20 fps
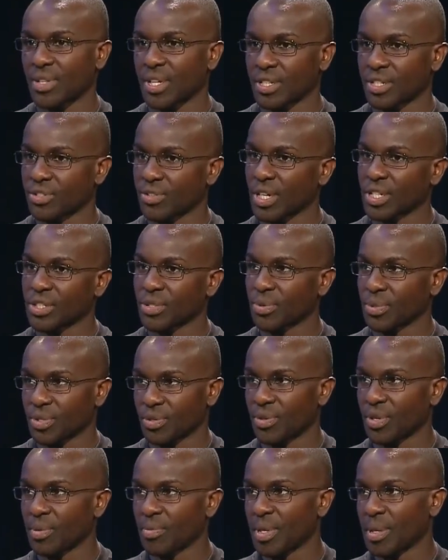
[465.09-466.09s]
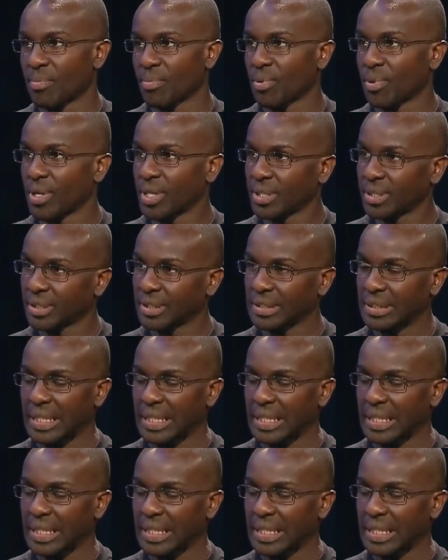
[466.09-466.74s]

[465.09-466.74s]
that structure was going to be important, mm -hmm.